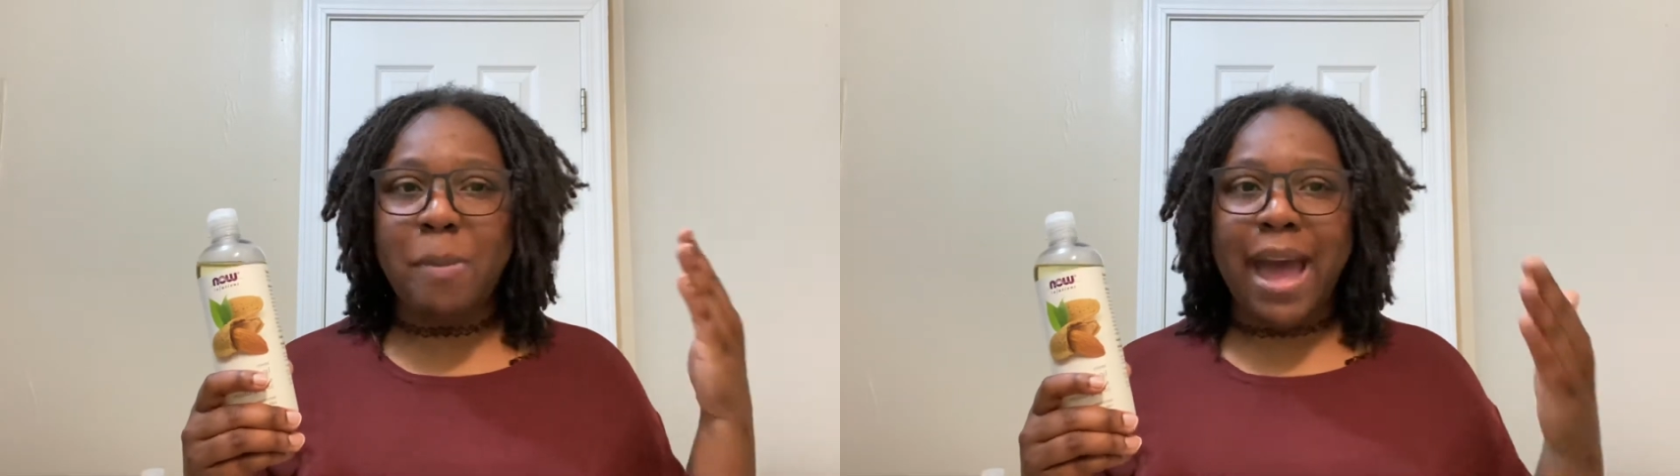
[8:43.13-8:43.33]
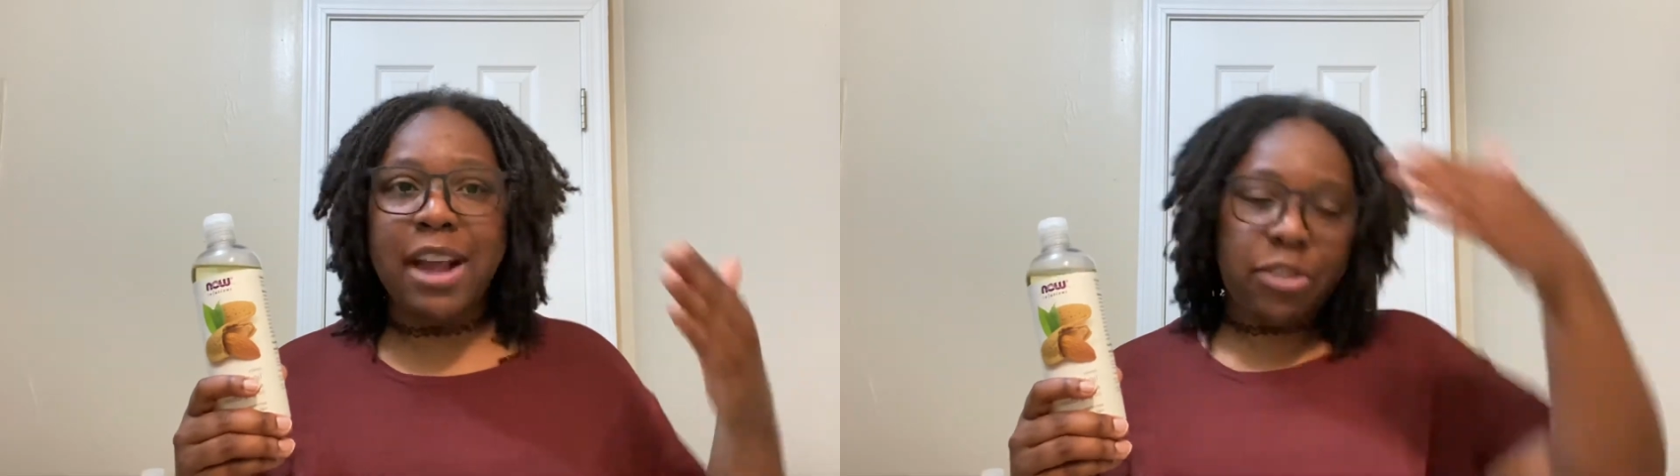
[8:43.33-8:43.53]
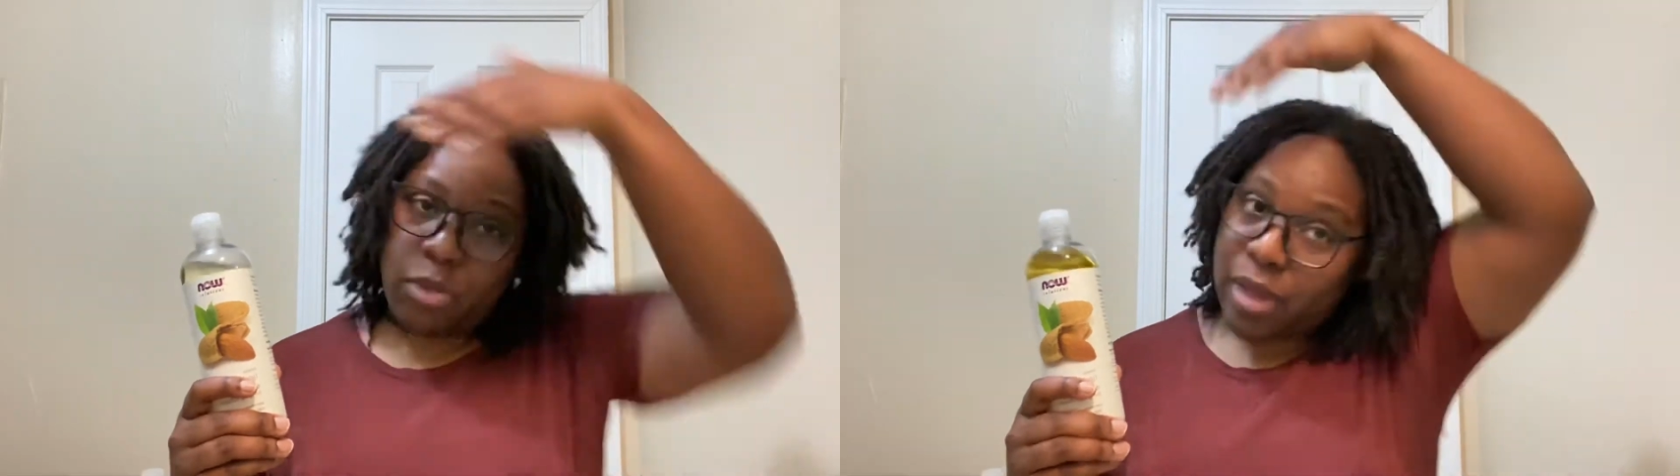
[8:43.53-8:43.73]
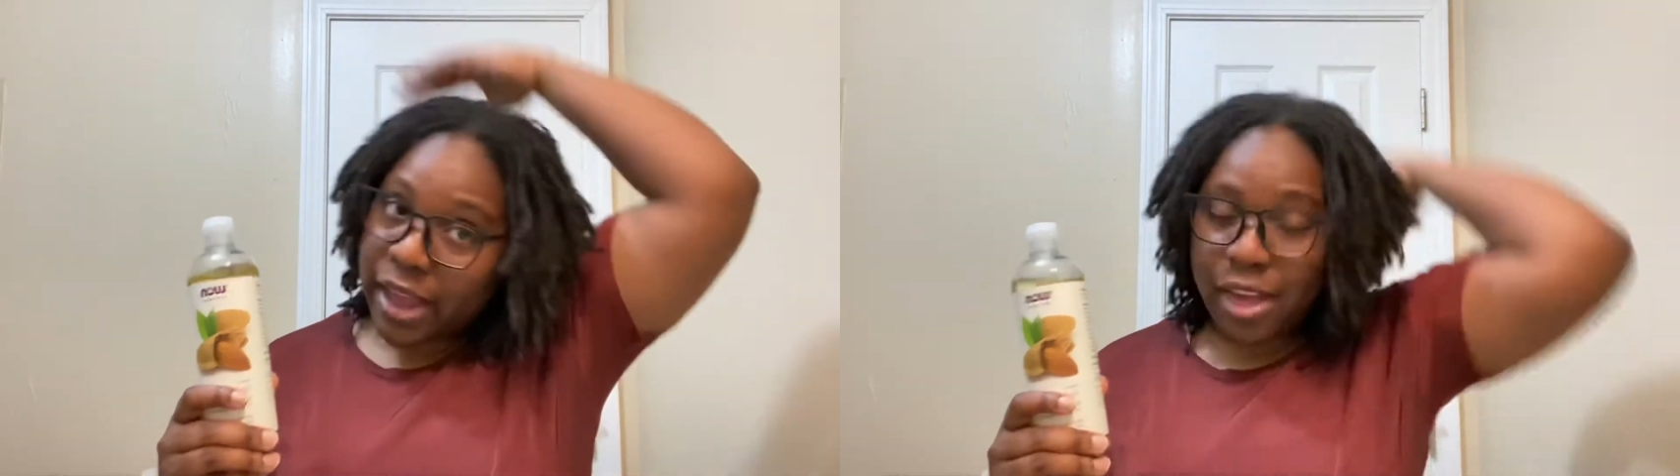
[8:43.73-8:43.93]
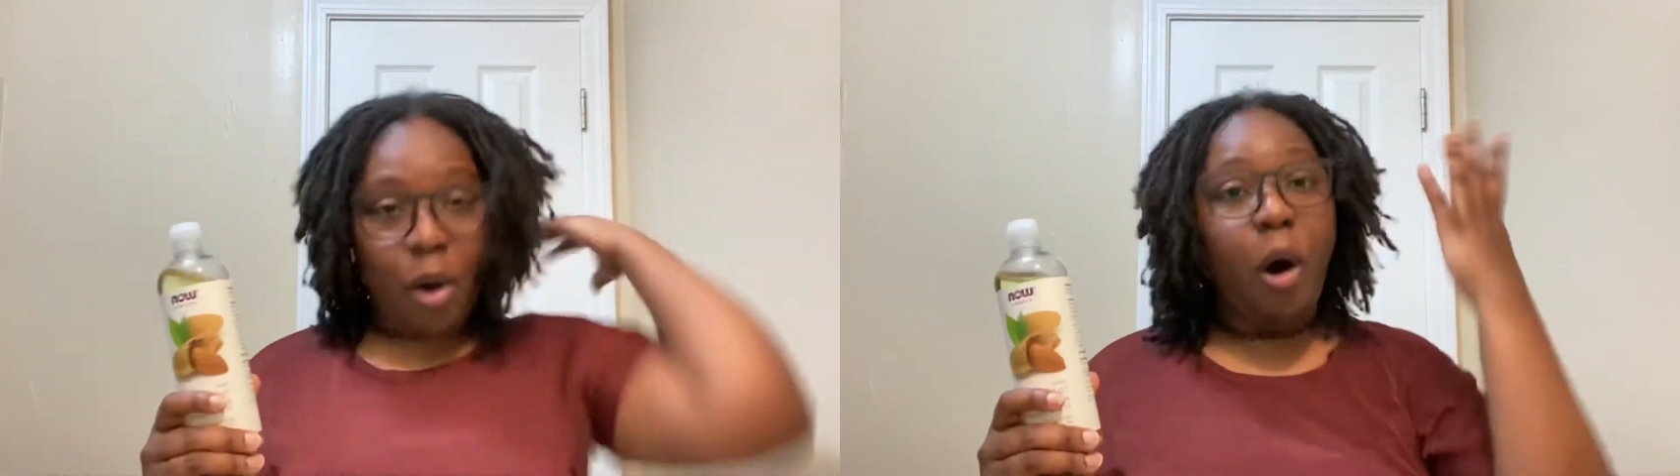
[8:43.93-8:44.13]
max for
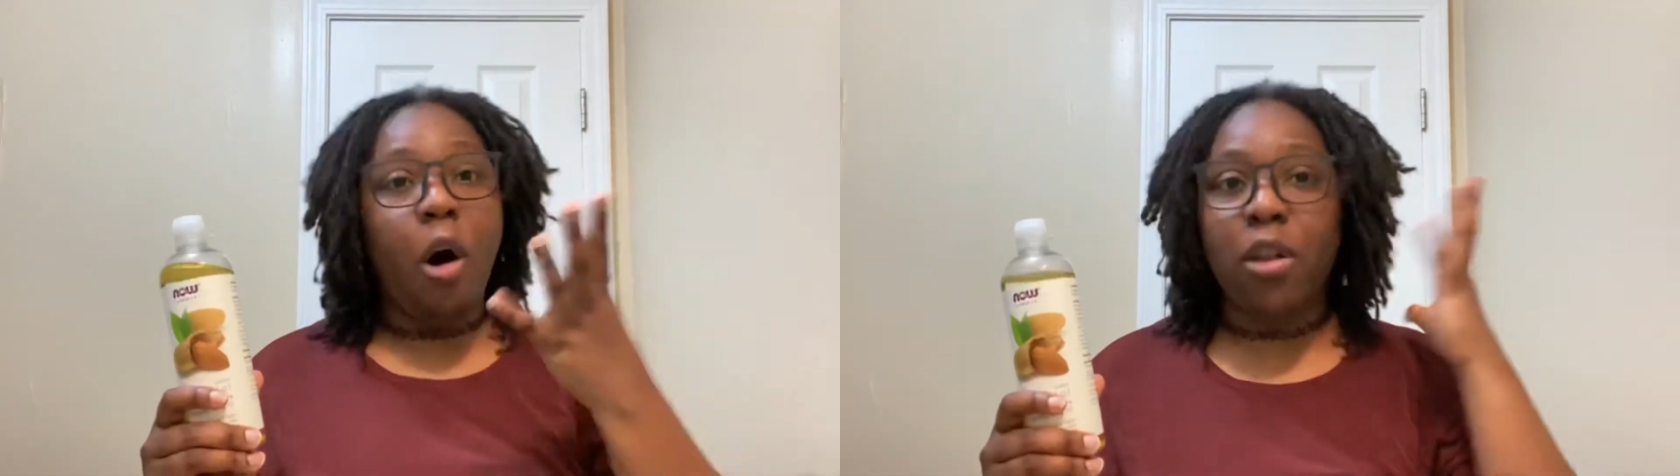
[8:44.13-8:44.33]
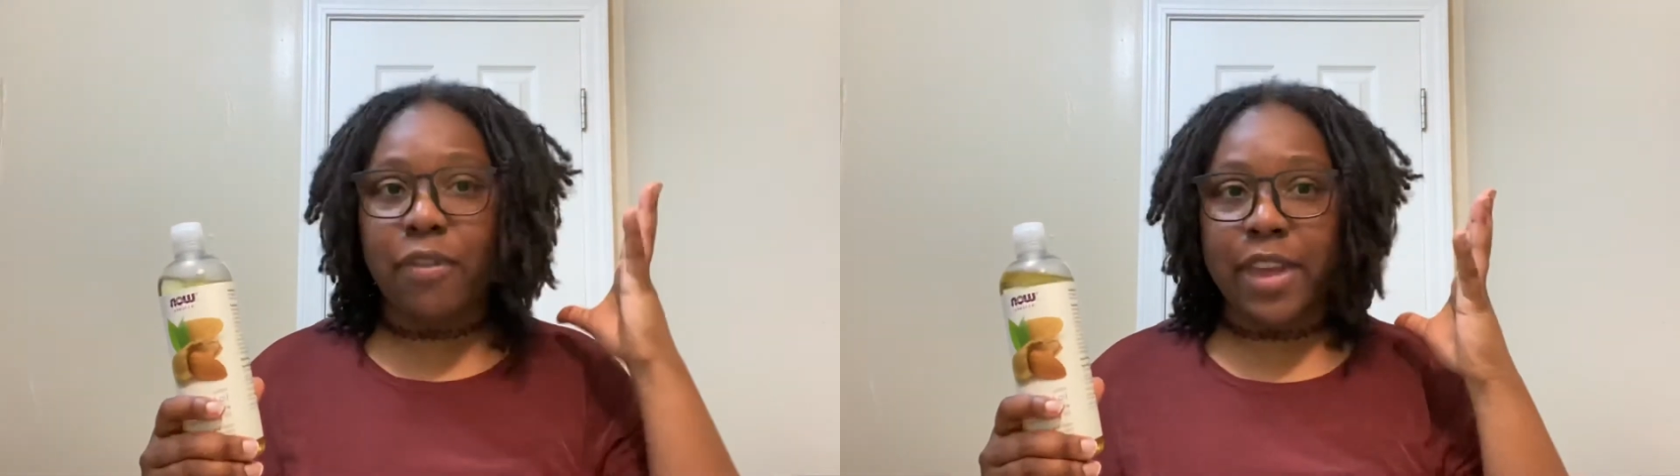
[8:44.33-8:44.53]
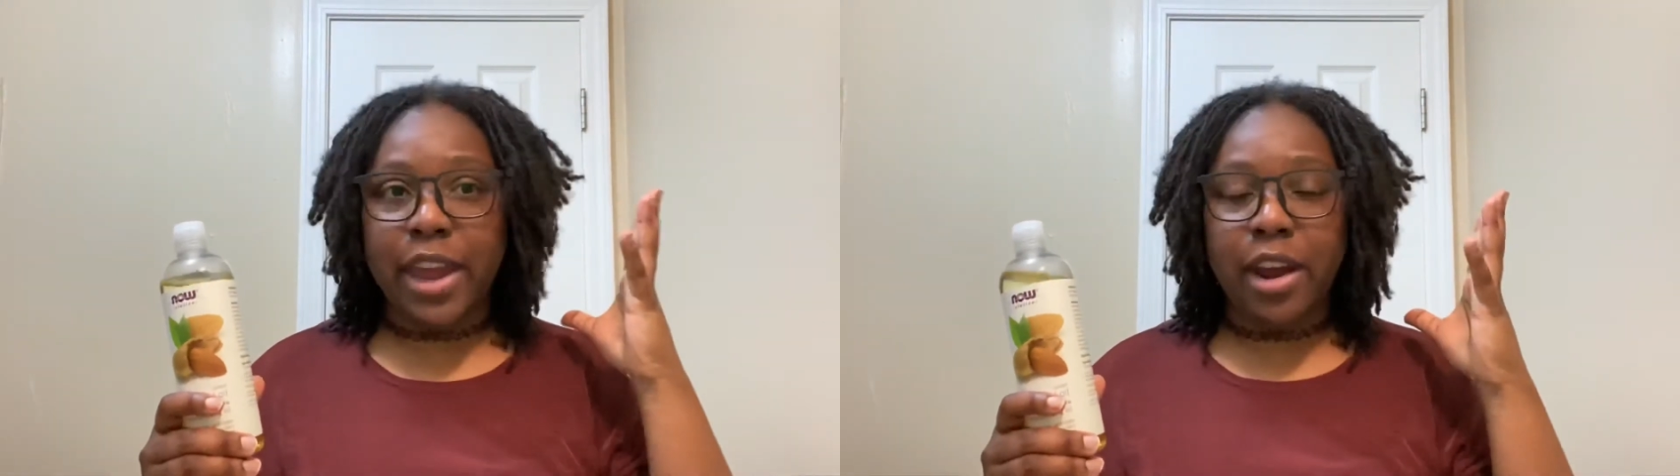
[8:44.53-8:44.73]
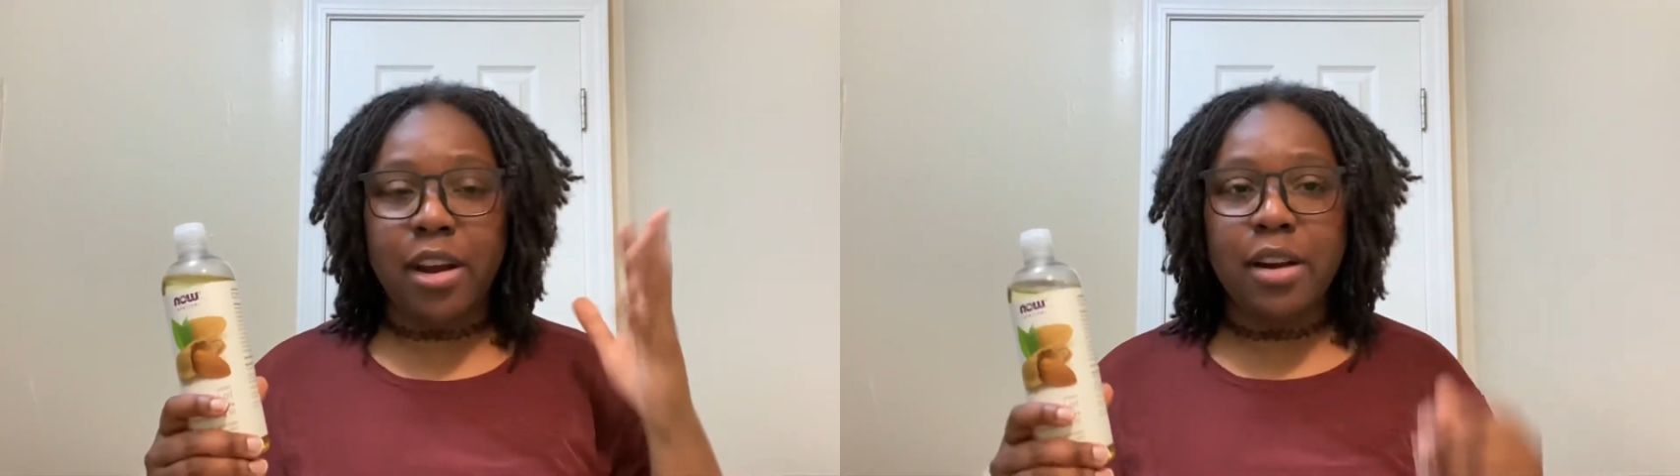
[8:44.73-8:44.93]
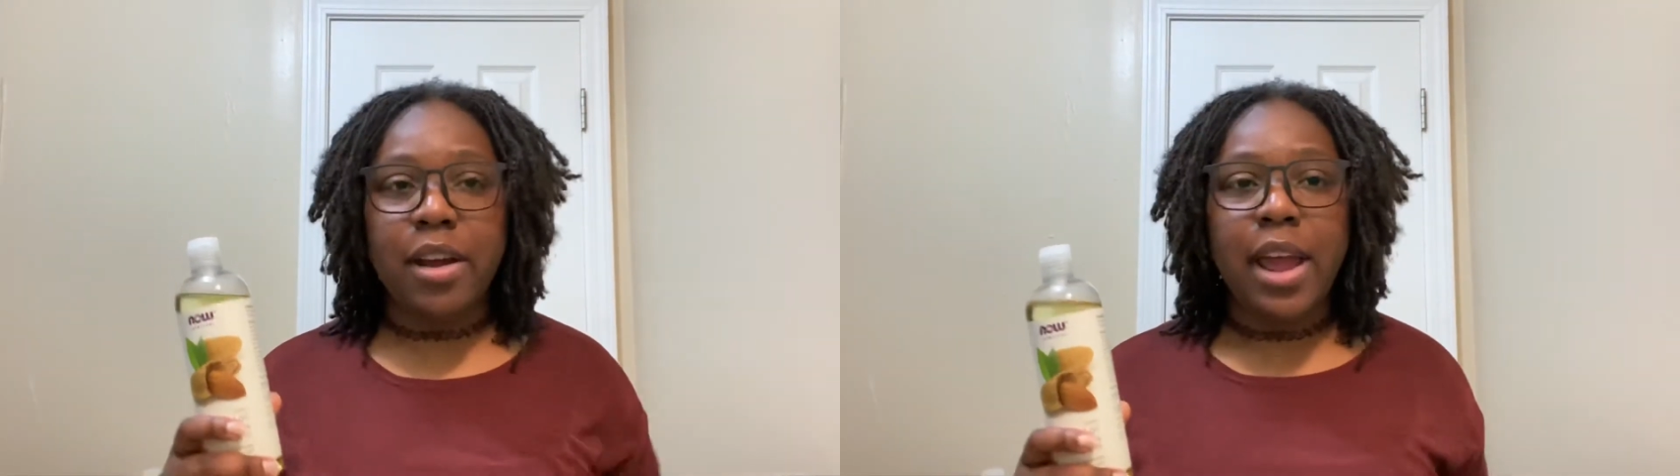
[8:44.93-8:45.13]
like all of the
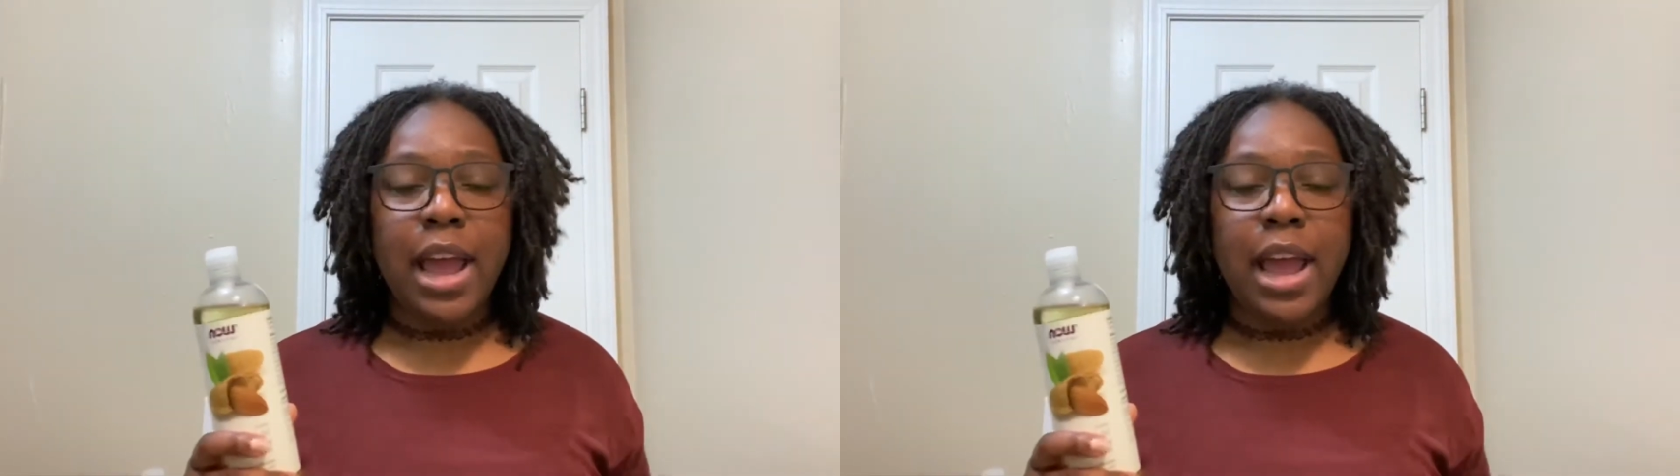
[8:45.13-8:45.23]
hair.